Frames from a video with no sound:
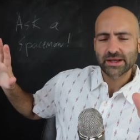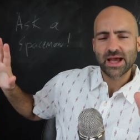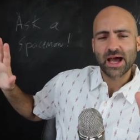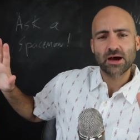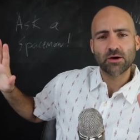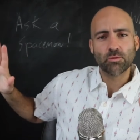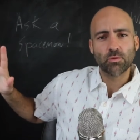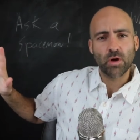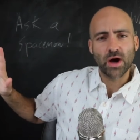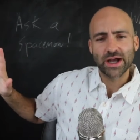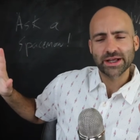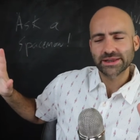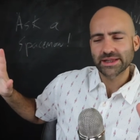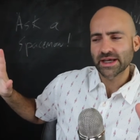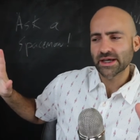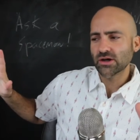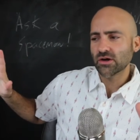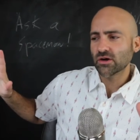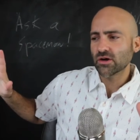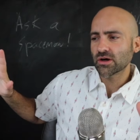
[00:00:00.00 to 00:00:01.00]
how wide
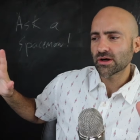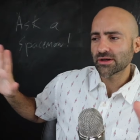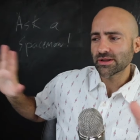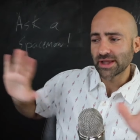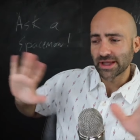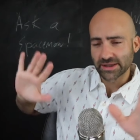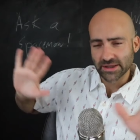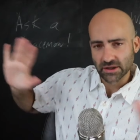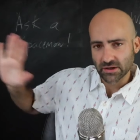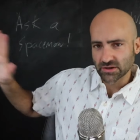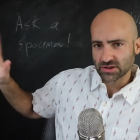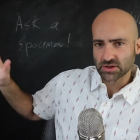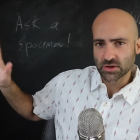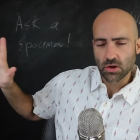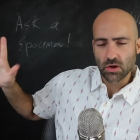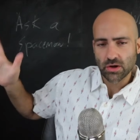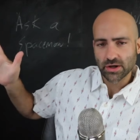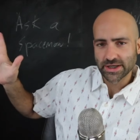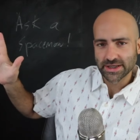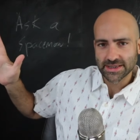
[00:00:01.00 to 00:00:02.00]
they are, like they're as
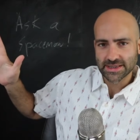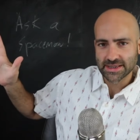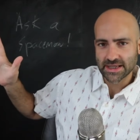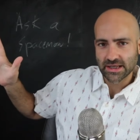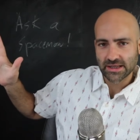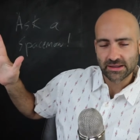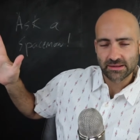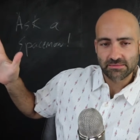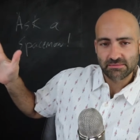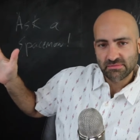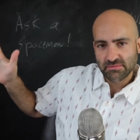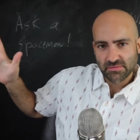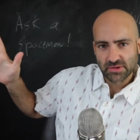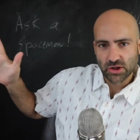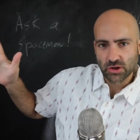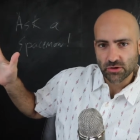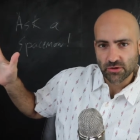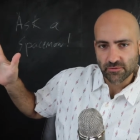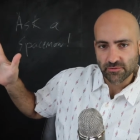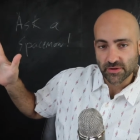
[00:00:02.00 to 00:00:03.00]
long as the
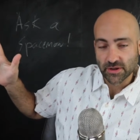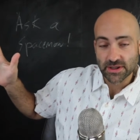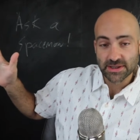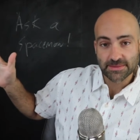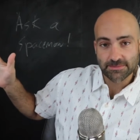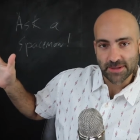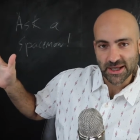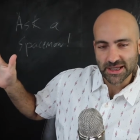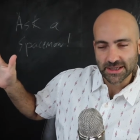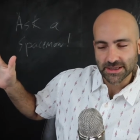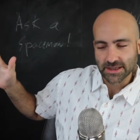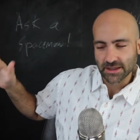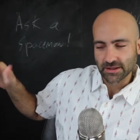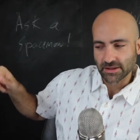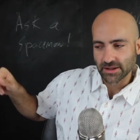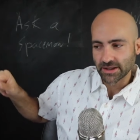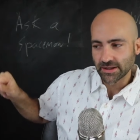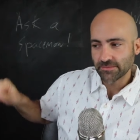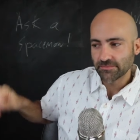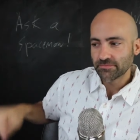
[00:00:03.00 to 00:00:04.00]
universe,
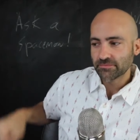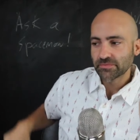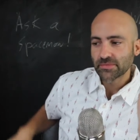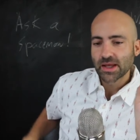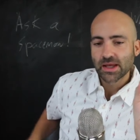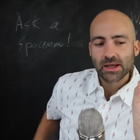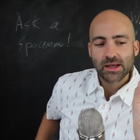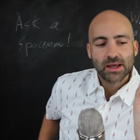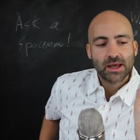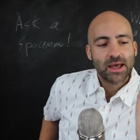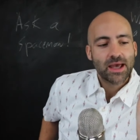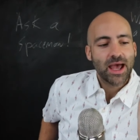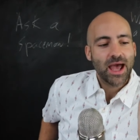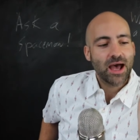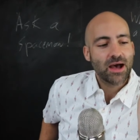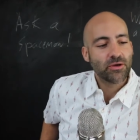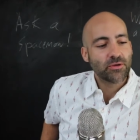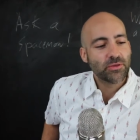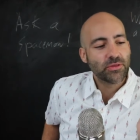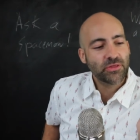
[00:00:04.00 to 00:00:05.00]
basically.
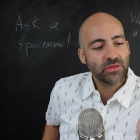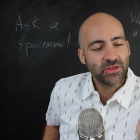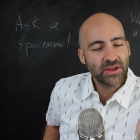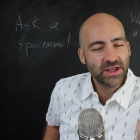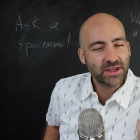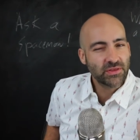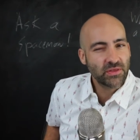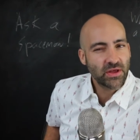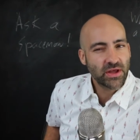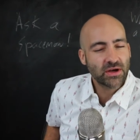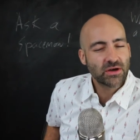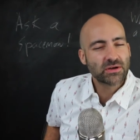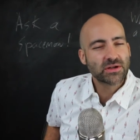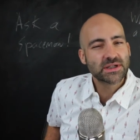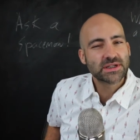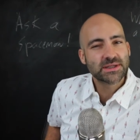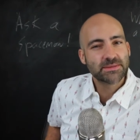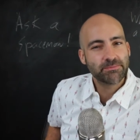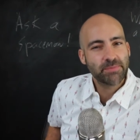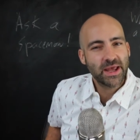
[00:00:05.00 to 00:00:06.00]
How thick they
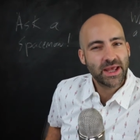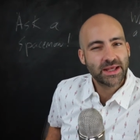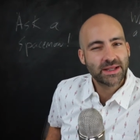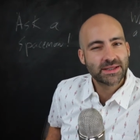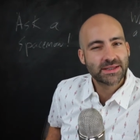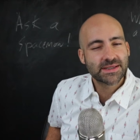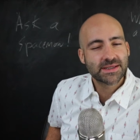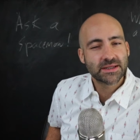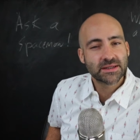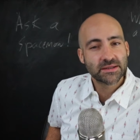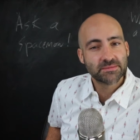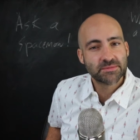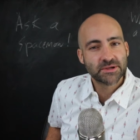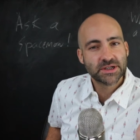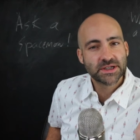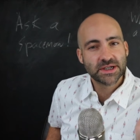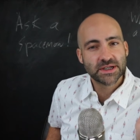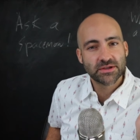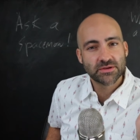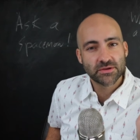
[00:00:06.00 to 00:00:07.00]
are depends on the
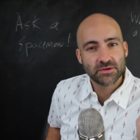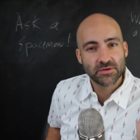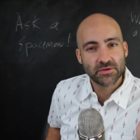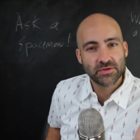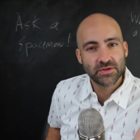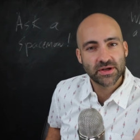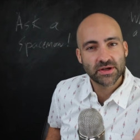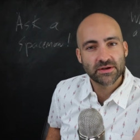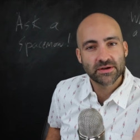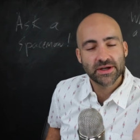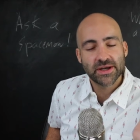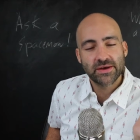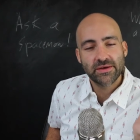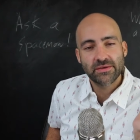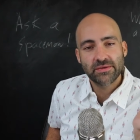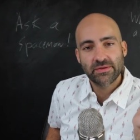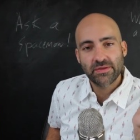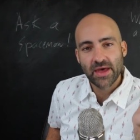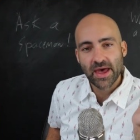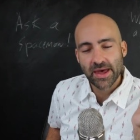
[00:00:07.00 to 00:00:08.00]
particular
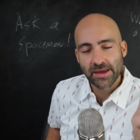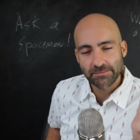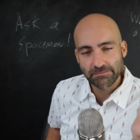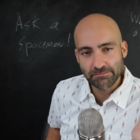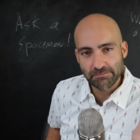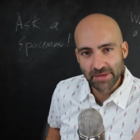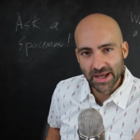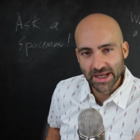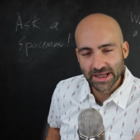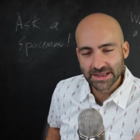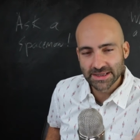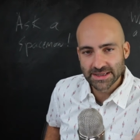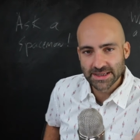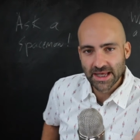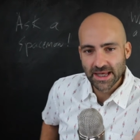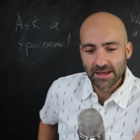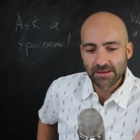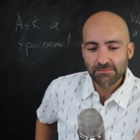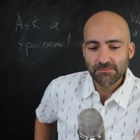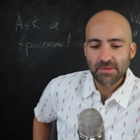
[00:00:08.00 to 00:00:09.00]
theory that makes
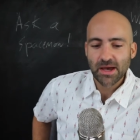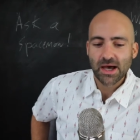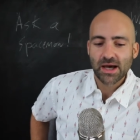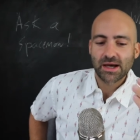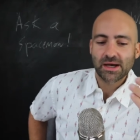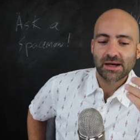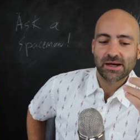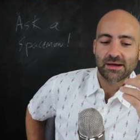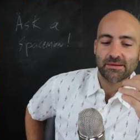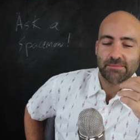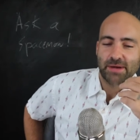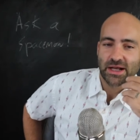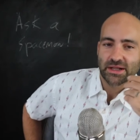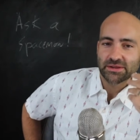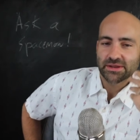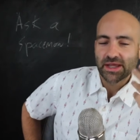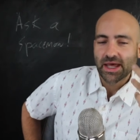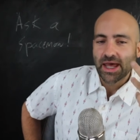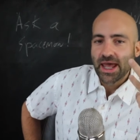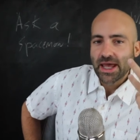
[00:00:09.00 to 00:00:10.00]
them uh,
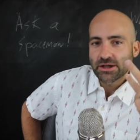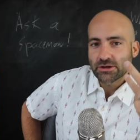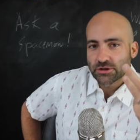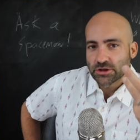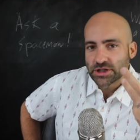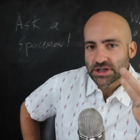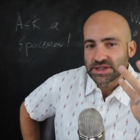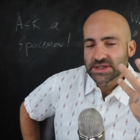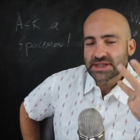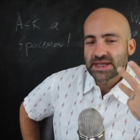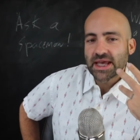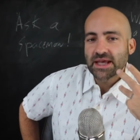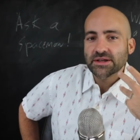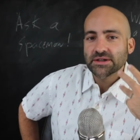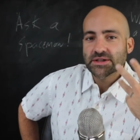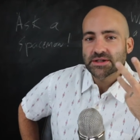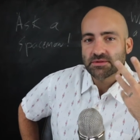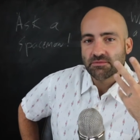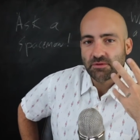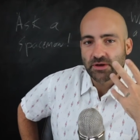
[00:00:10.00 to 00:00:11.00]
about the energy
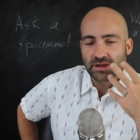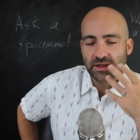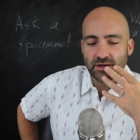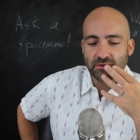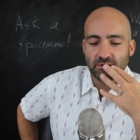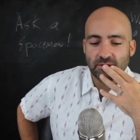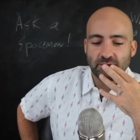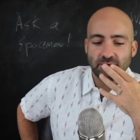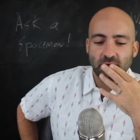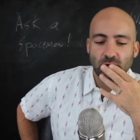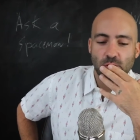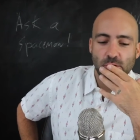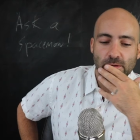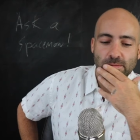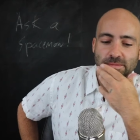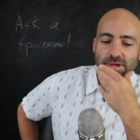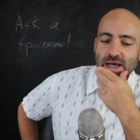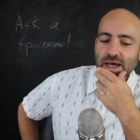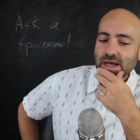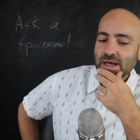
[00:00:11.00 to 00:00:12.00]
scales of when they were
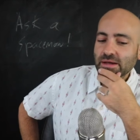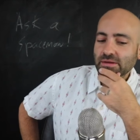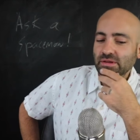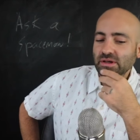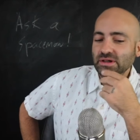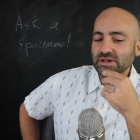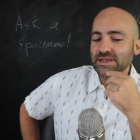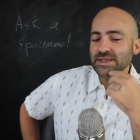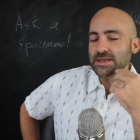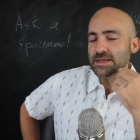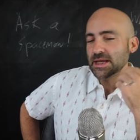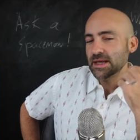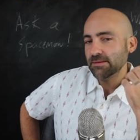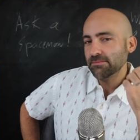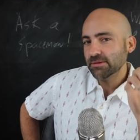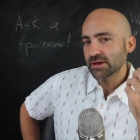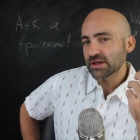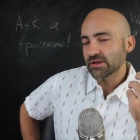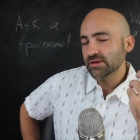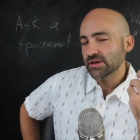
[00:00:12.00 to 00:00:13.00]
formed. They're
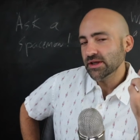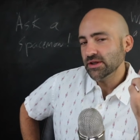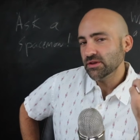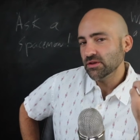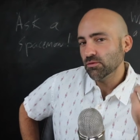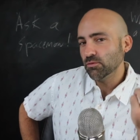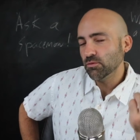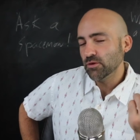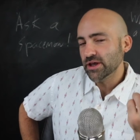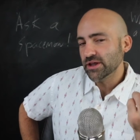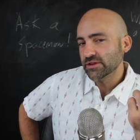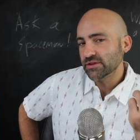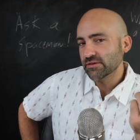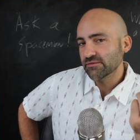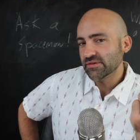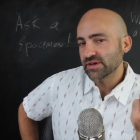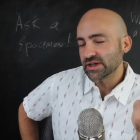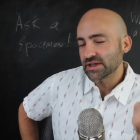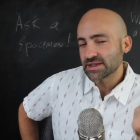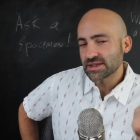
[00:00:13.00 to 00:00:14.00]
typically the width
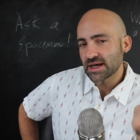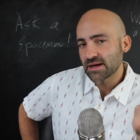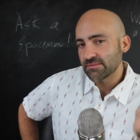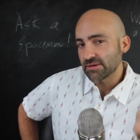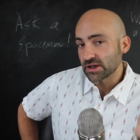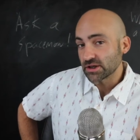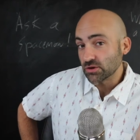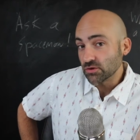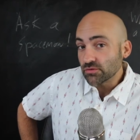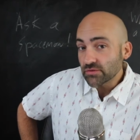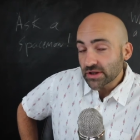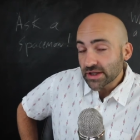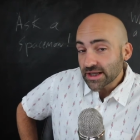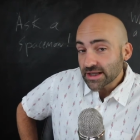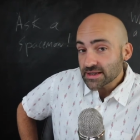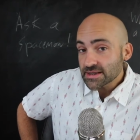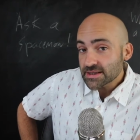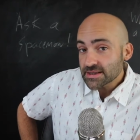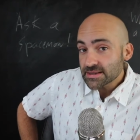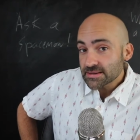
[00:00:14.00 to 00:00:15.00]
of an atomic
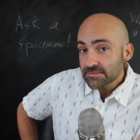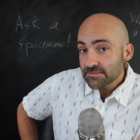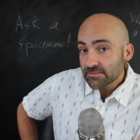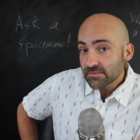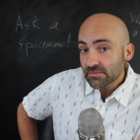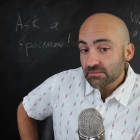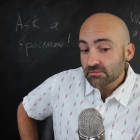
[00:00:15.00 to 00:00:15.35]
nucleus,